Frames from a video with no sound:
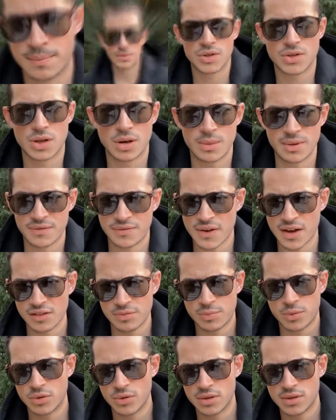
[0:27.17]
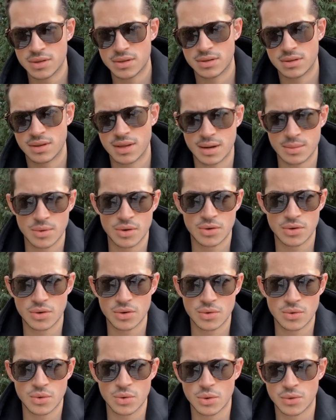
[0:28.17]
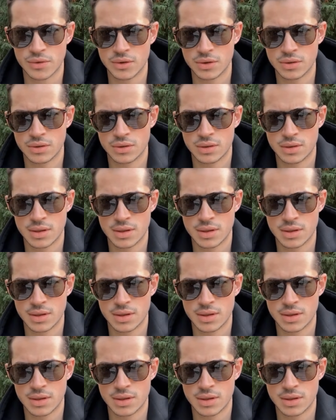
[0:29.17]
There's going to be 5 points that I'm going to go over.